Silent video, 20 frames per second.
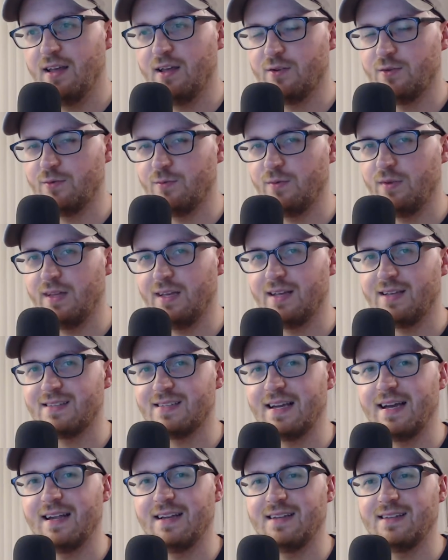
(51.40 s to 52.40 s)
Really
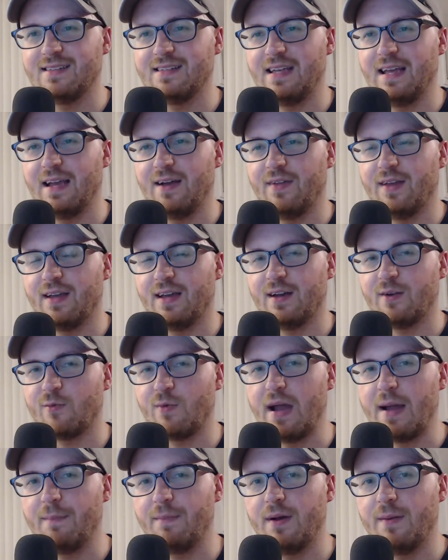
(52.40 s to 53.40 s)
excited to see how they kind of
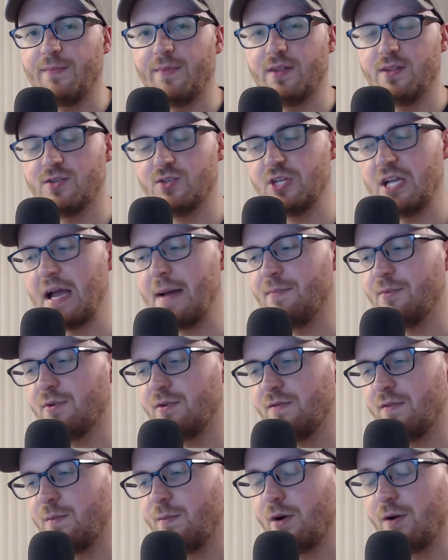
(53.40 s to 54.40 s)
wrap up this chapter
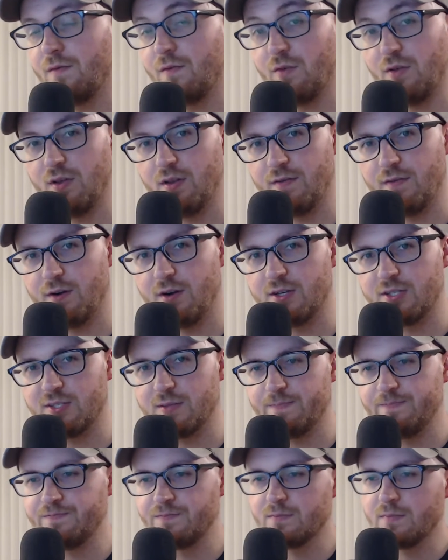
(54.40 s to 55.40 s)
of the Marvel
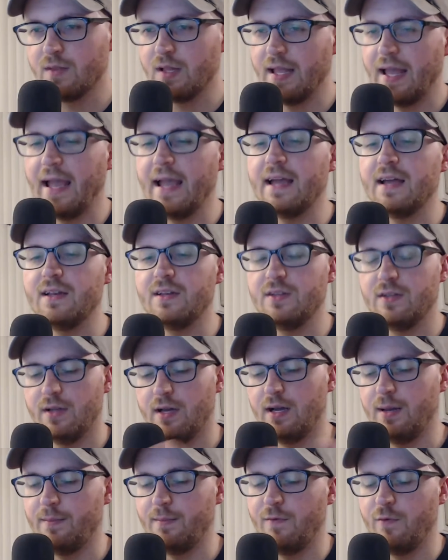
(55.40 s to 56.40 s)
Universe. And
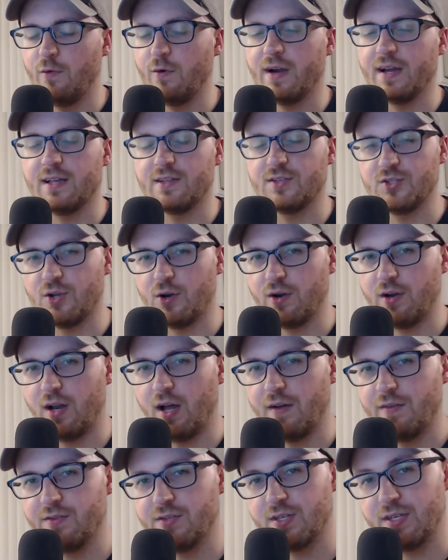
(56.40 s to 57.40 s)
before I get started,
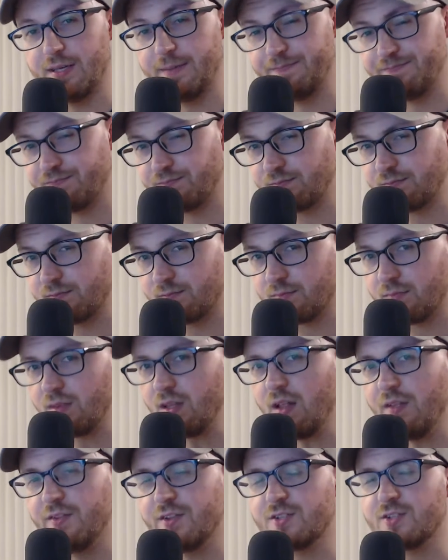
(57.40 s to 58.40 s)
obviously,
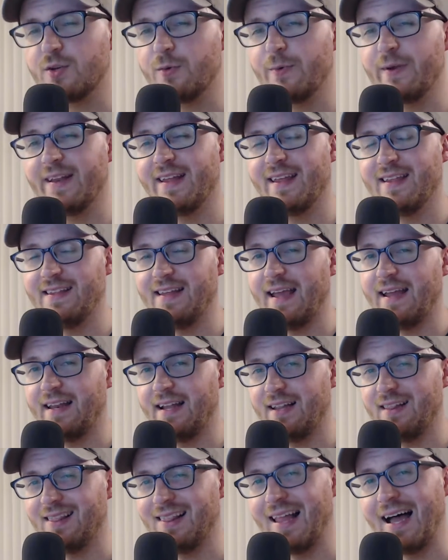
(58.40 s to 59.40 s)
this is going to contain
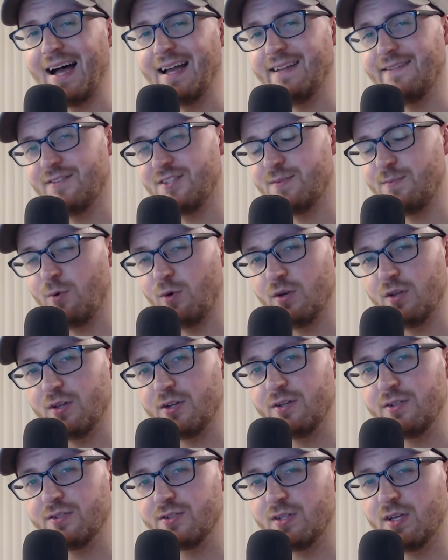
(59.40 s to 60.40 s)
a lot of
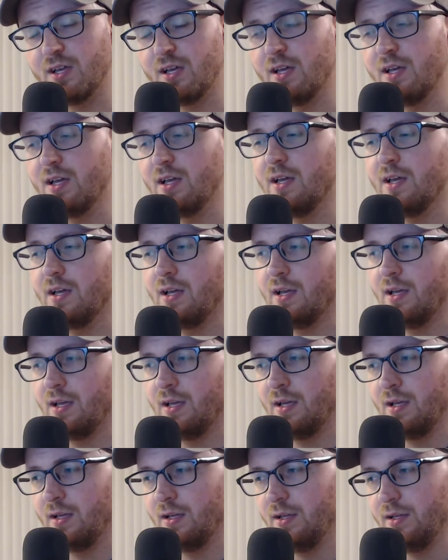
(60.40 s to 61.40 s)
spoilers.
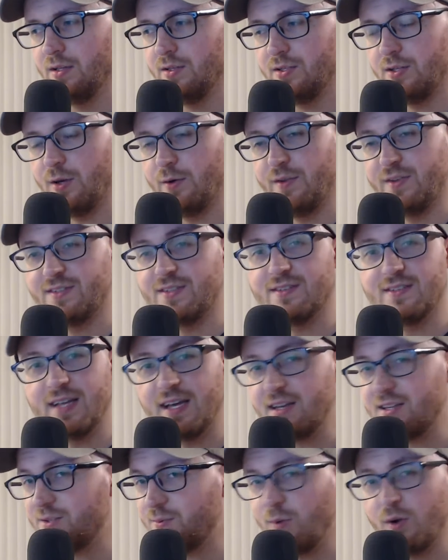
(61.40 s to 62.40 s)
So this is
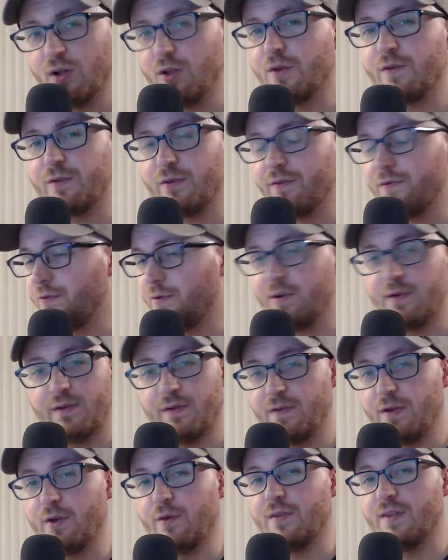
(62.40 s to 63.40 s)
not a spoiler-free
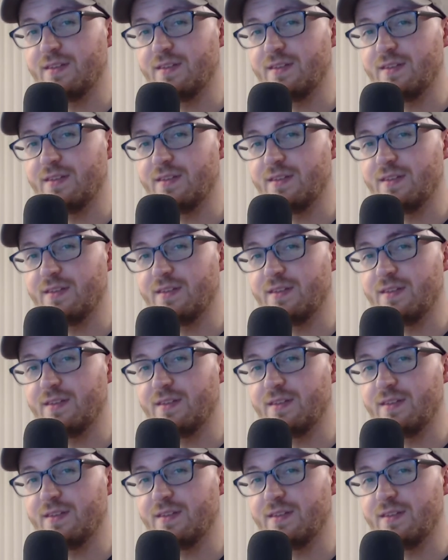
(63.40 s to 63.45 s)
review.